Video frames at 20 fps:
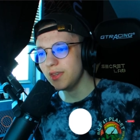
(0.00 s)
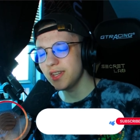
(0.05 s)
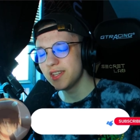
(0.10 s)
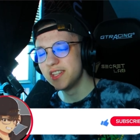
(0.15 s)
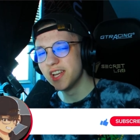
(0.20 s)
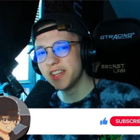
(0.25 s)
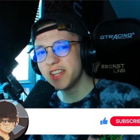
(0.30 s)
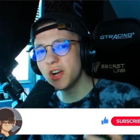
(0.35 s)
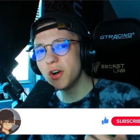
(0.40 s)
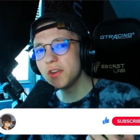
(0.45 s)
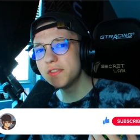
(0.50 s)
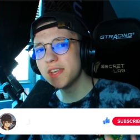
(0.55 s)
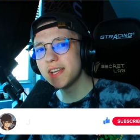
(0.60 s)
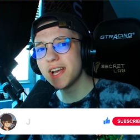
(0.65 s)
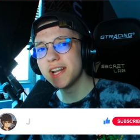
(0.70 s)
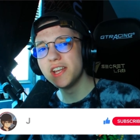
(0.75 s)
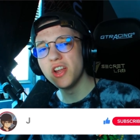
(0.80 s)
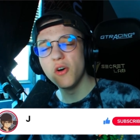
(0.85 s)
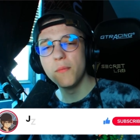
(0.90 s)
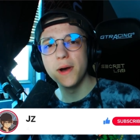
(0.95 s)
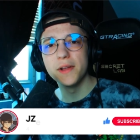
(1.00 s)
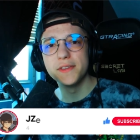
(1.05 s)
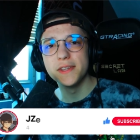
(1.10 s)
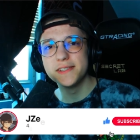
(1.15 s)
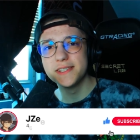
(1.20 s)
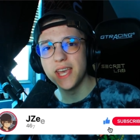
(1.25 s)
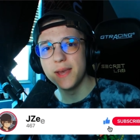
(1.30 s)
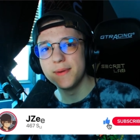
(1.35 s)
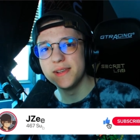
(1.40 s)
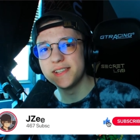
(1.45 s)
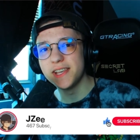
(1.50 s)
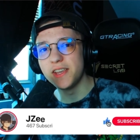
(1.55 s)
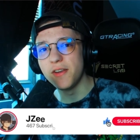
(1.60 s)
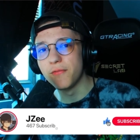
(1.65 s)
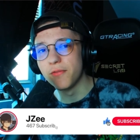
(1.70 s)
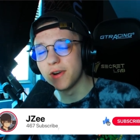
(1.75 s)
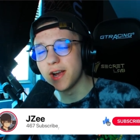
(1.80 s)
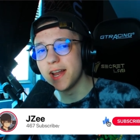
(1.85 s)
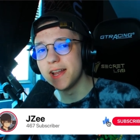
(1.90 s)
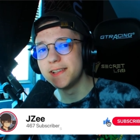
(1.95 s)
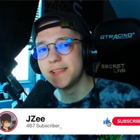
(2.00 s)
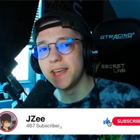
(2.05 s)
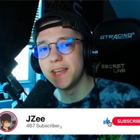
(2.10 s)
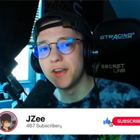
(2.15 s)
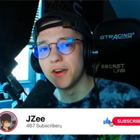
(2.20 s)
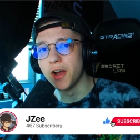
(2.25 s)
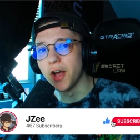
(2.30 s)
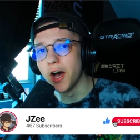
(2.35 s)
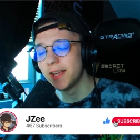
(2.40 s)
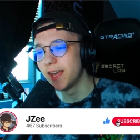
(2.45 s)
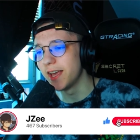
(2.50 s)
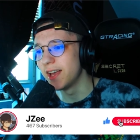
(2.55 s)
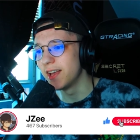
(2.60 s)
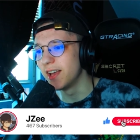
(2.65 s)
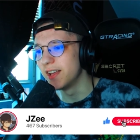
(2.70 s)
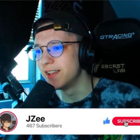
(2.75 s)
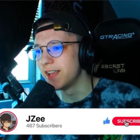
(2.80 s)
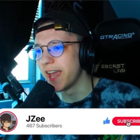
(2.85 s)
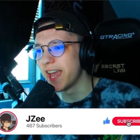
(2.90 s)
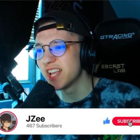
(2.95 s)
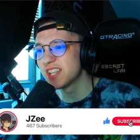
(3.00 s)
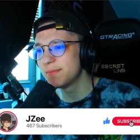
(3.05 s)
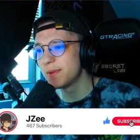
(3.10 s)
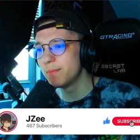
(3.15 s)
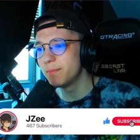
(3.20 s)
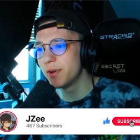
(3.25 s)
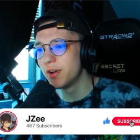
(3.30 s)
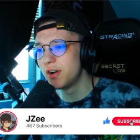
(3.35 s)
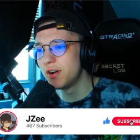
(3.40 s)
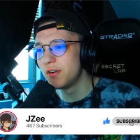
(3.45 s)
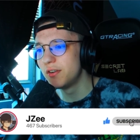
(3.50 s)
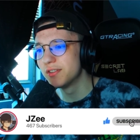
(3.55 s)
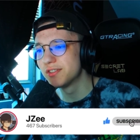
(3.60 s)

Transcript: Now, the only thing I know about this game is that you forgot to take your height enhancement pill,